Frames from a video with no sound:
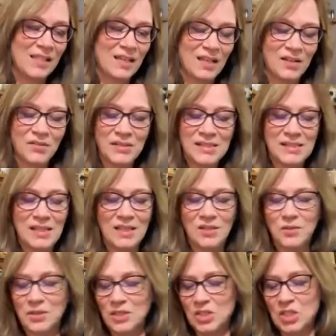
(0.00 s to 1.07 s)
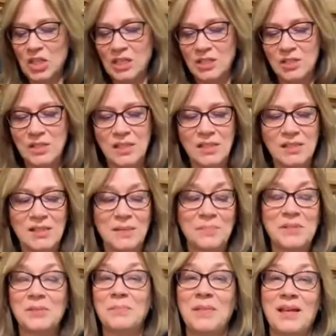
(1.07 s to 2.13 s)
I always say you can change things up
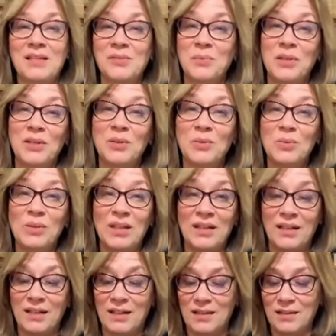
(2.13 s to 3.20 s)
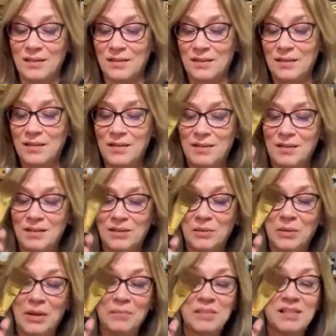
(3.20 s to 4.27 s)
to match what you like.
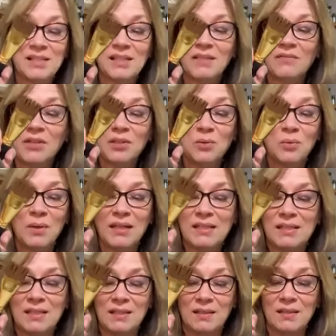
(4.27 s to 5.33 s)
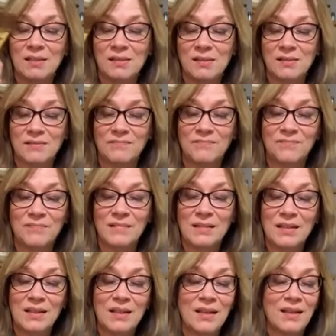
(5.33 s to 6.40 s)
So I'm just giving you ideas.
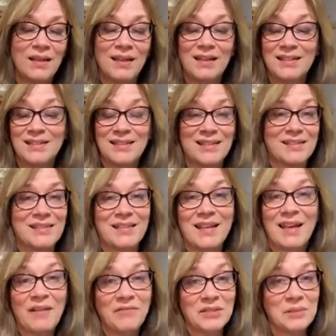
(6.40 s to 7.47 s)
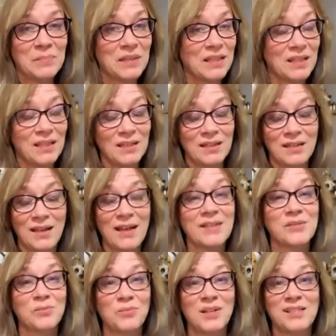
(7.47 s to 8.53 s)
It doesn't have to be
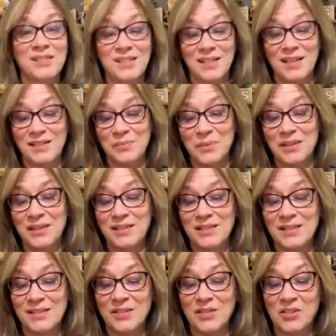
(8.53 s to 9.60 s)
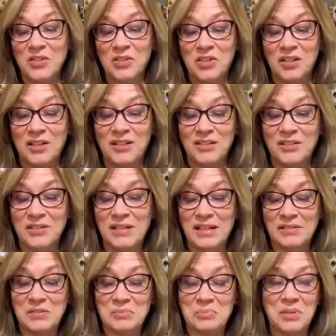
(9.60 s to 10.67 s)
as rustic as what this is gonna look or
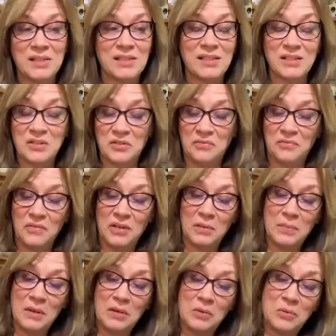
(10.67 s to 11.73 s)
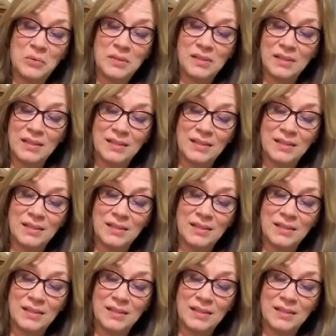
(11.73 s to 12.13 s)
as rustic or farmhouse.